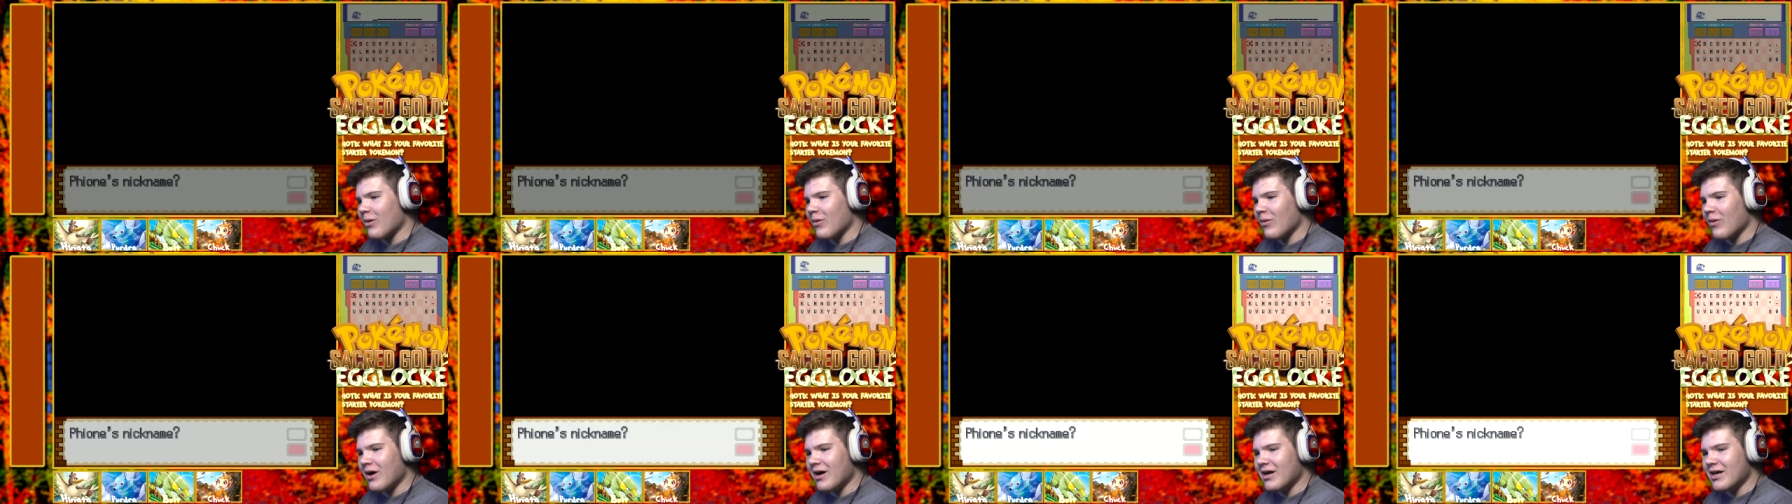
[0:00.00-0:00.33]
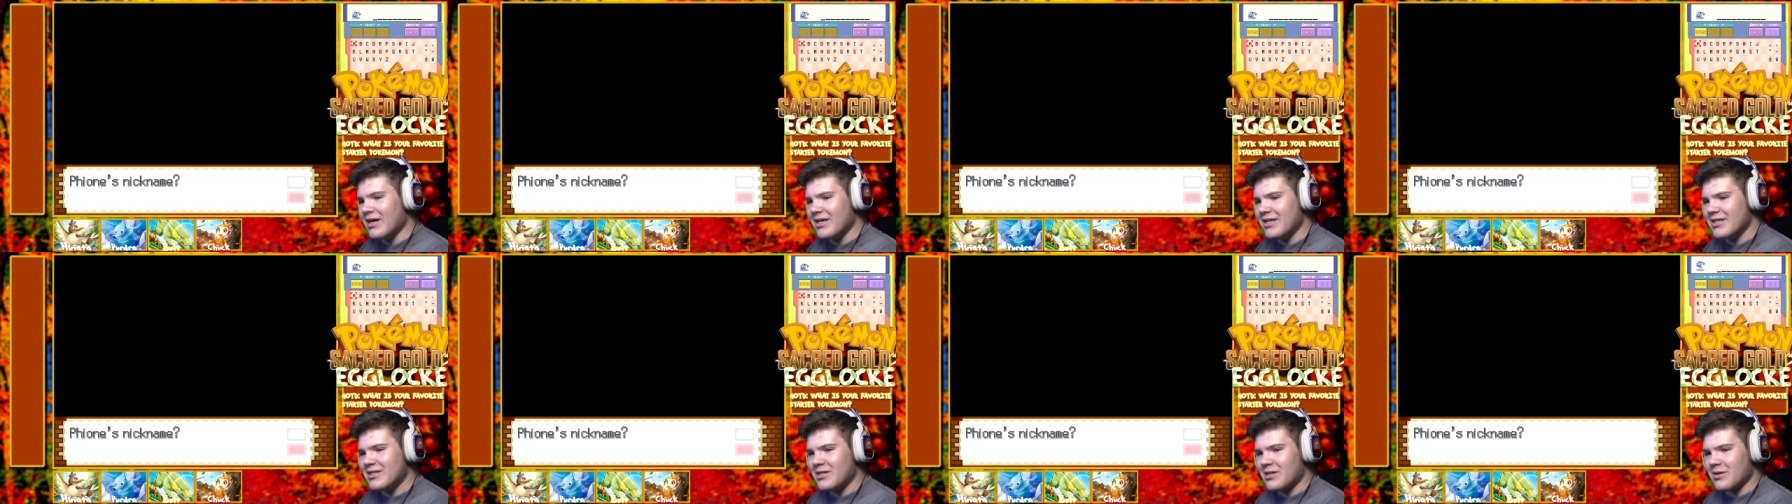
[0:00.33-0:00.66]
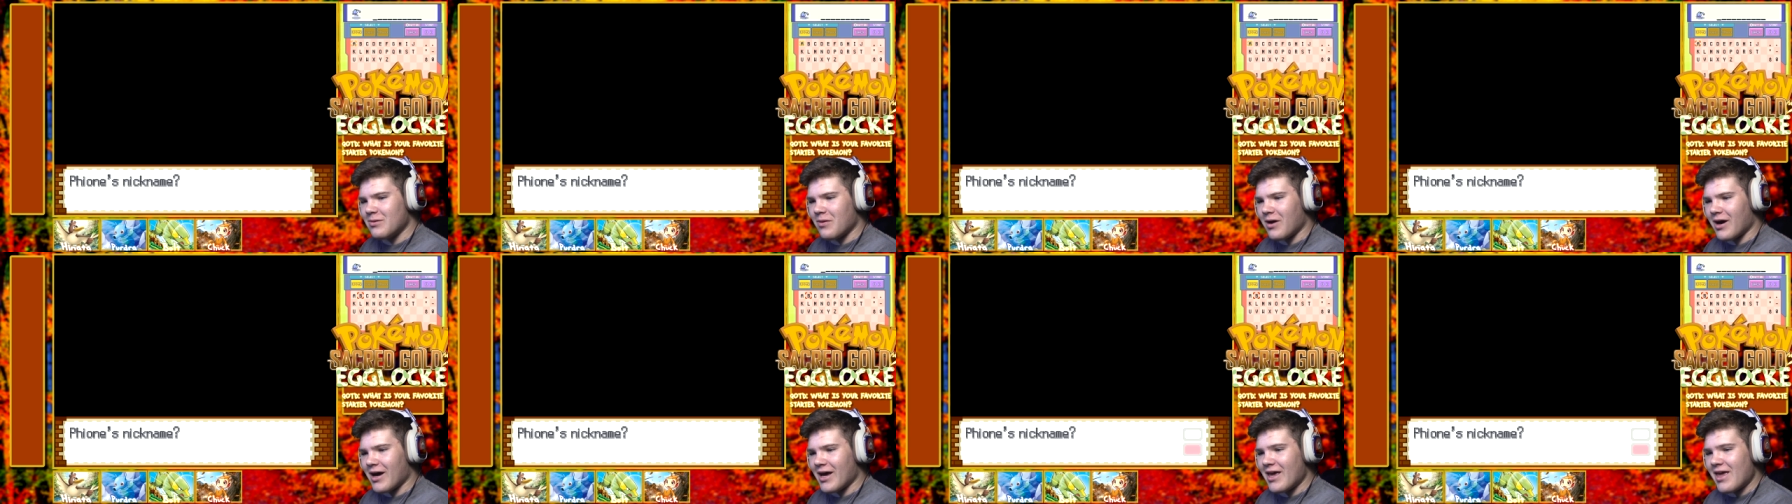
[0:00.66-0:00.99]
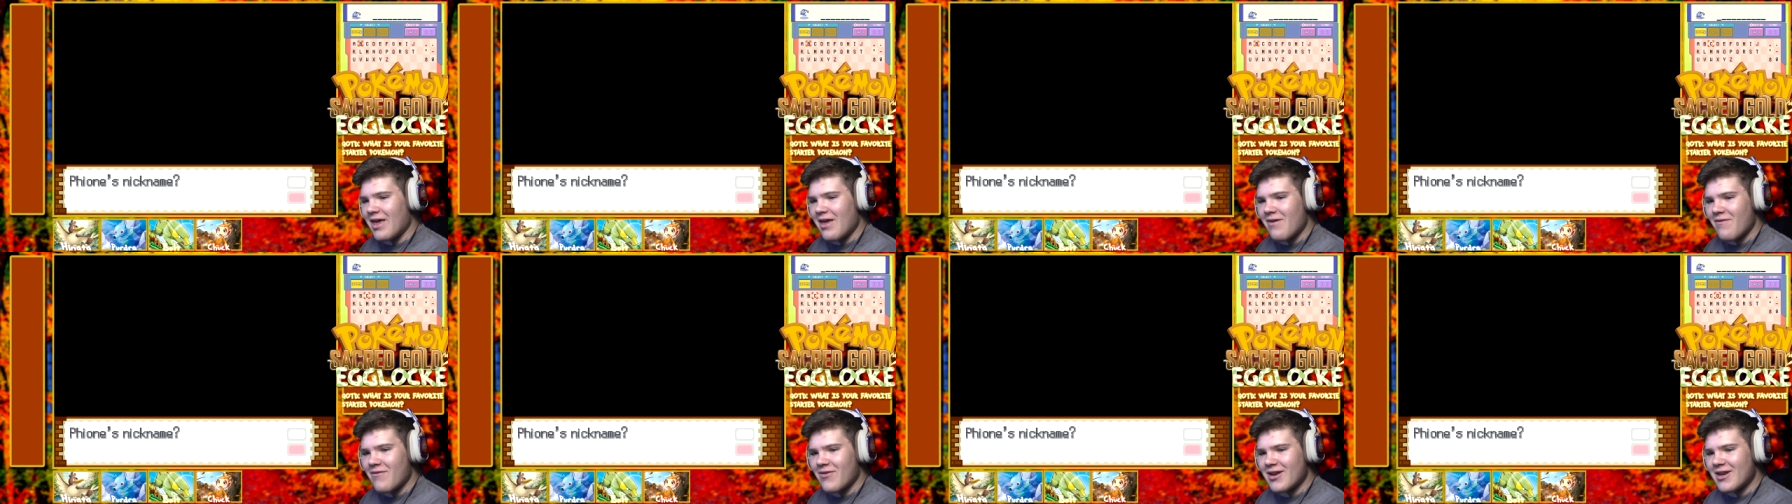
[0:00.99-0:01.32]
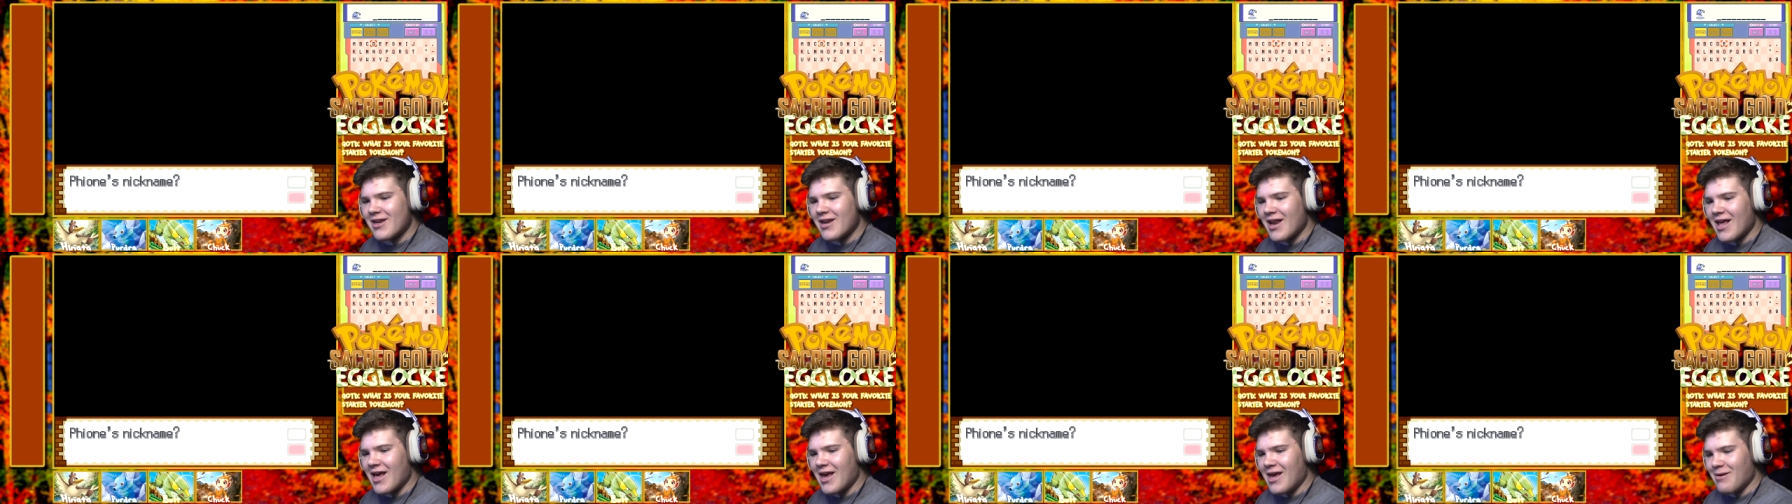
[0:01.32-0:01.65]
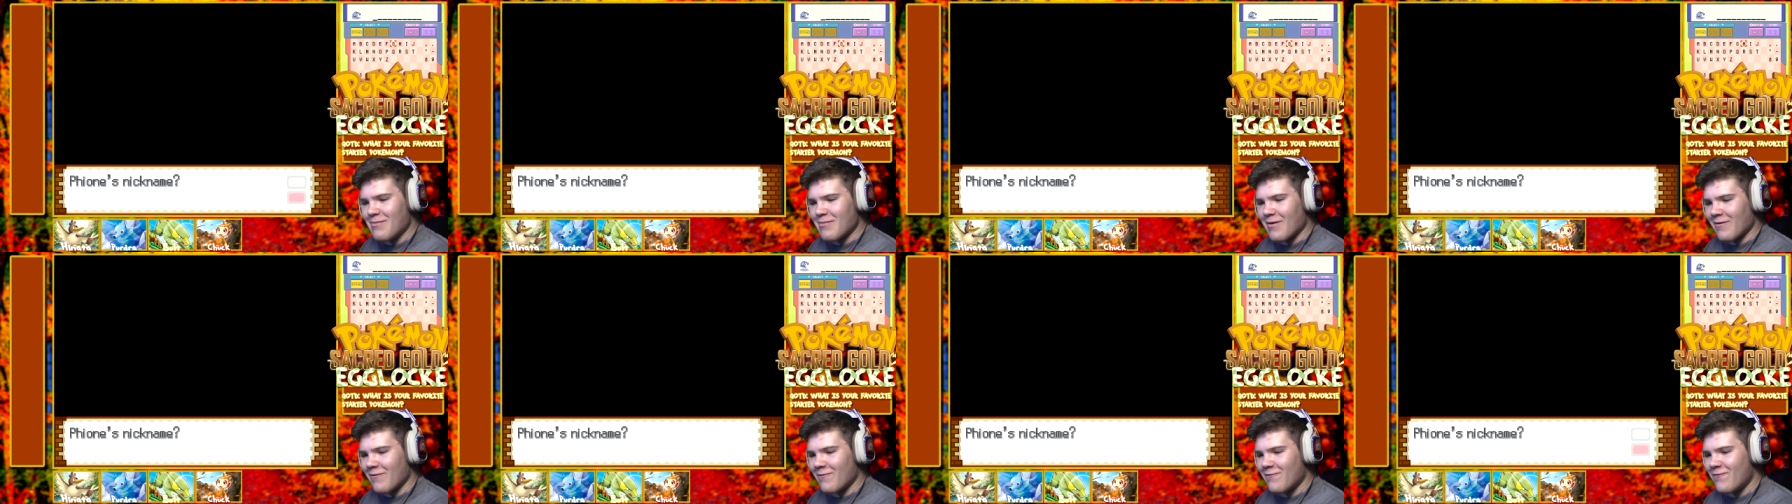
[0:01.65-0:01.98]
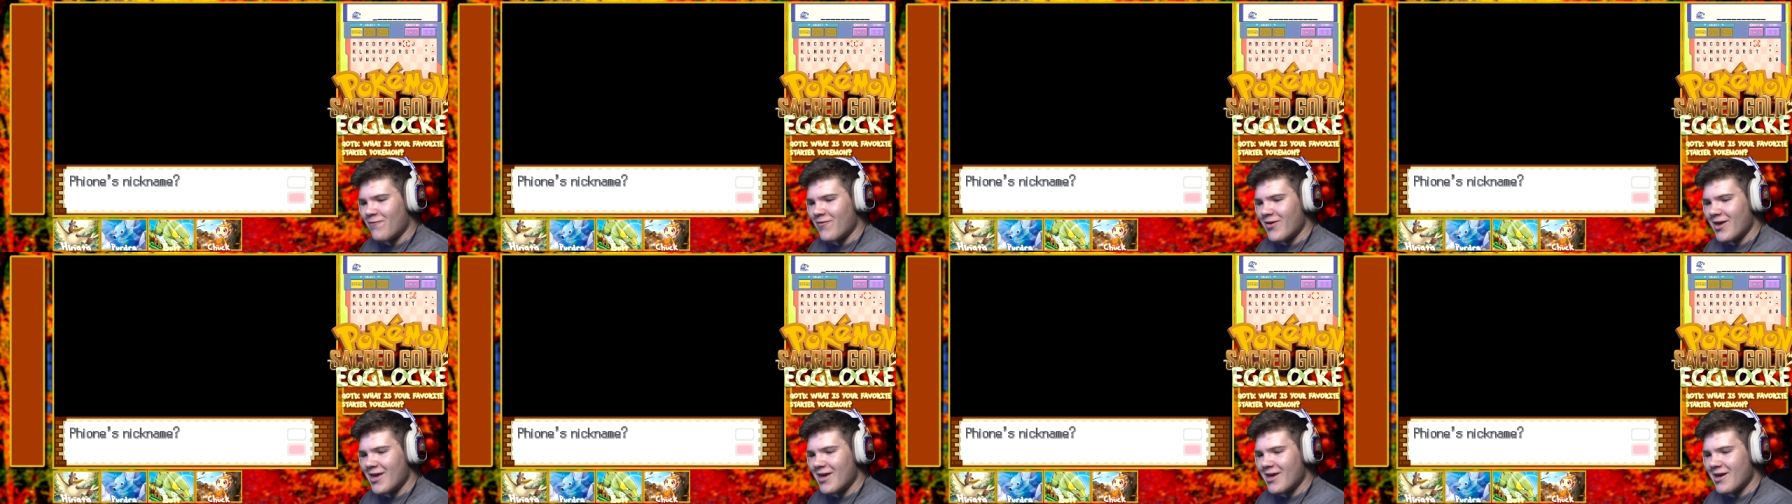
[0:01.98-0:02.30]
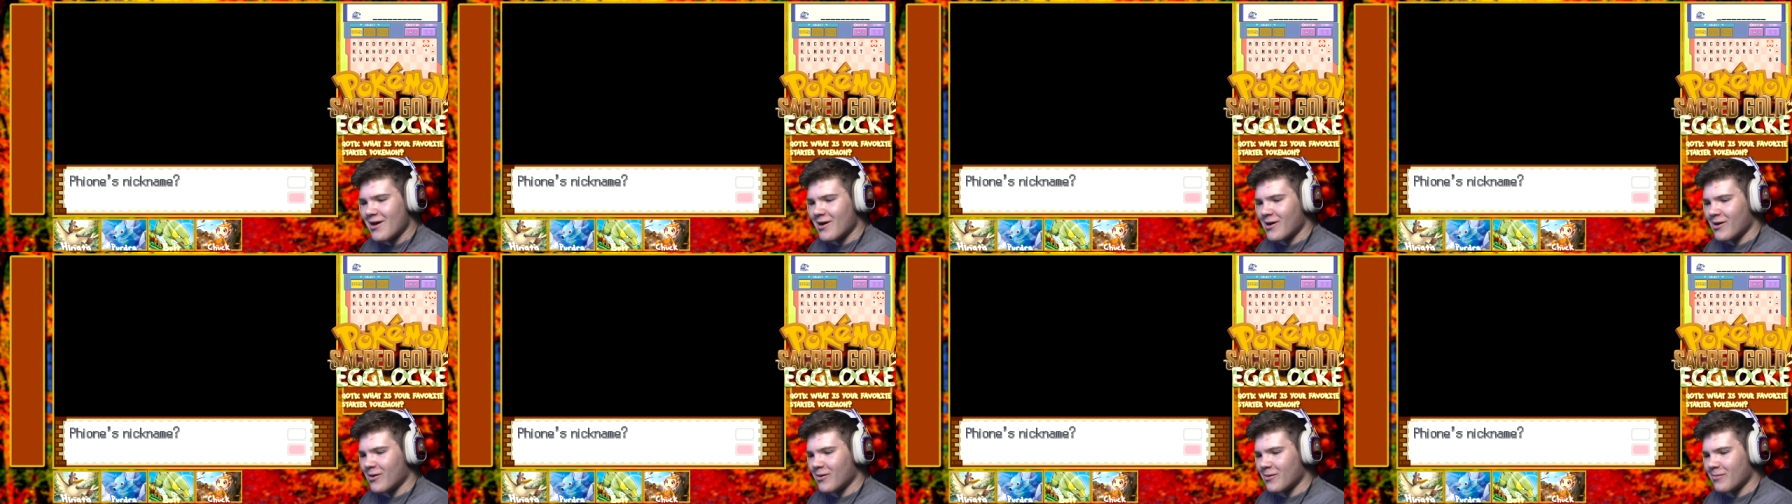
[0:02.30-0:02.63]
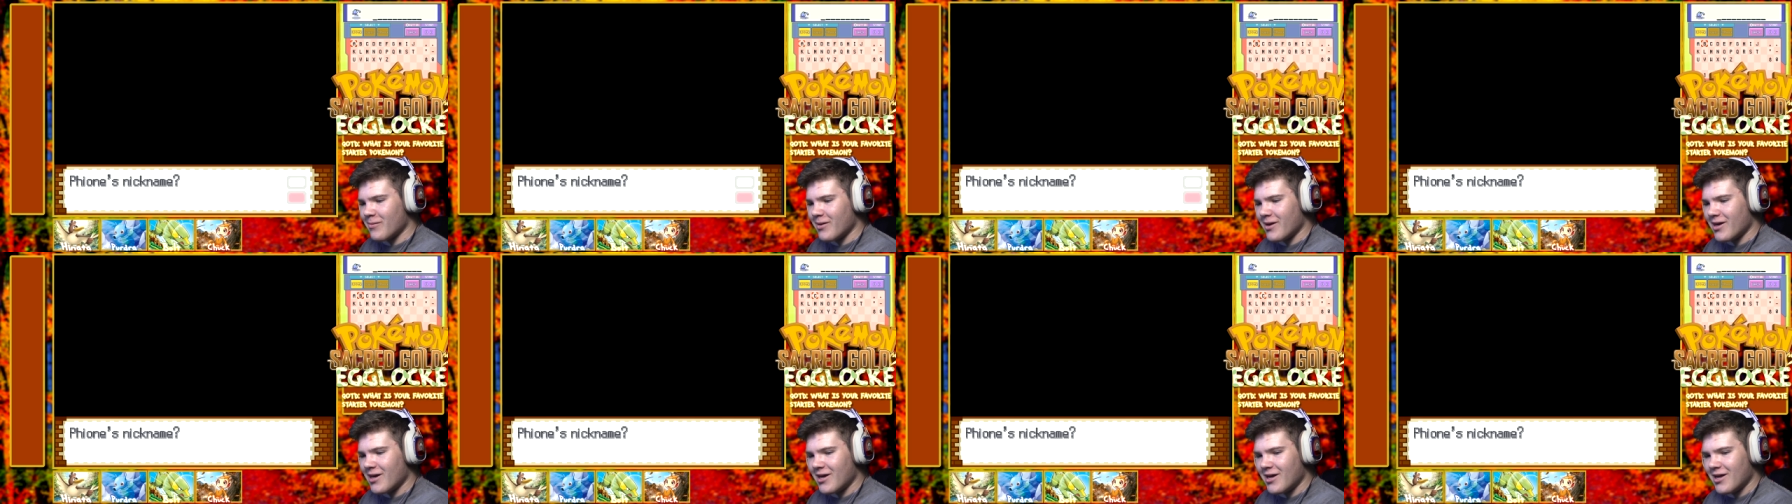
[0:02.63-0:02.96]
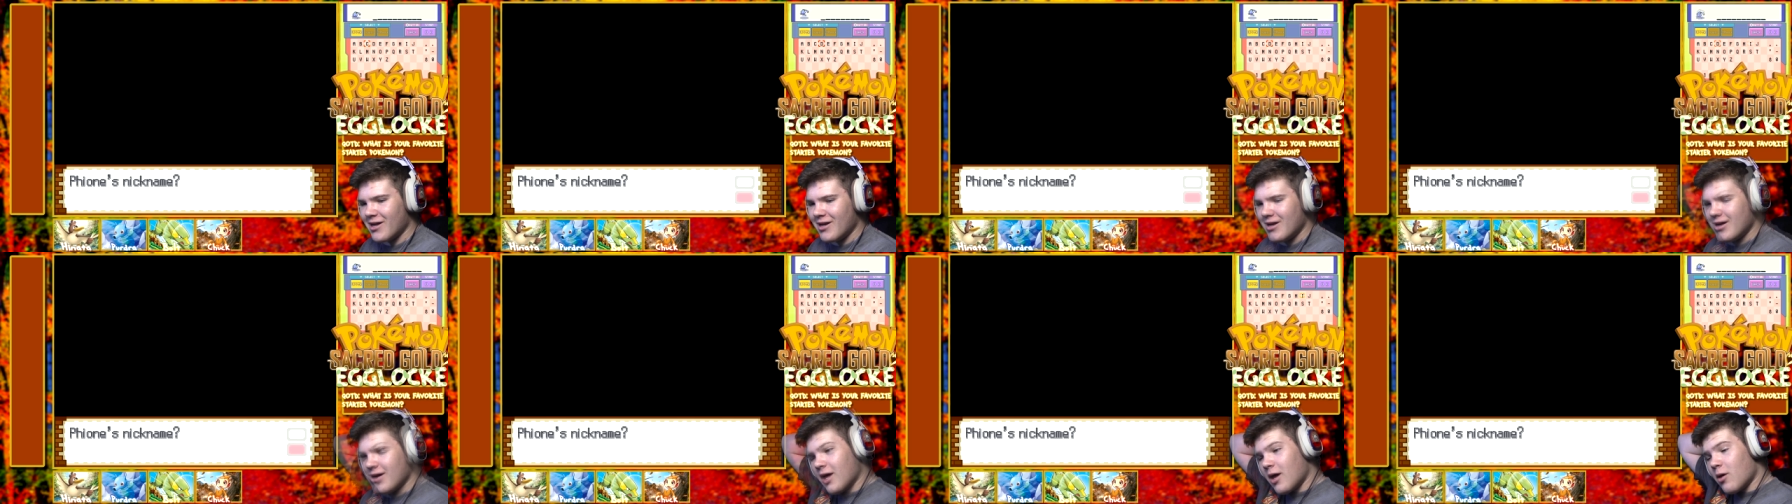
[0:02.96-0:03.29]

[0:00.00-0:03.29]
What do I even name a Phione, man?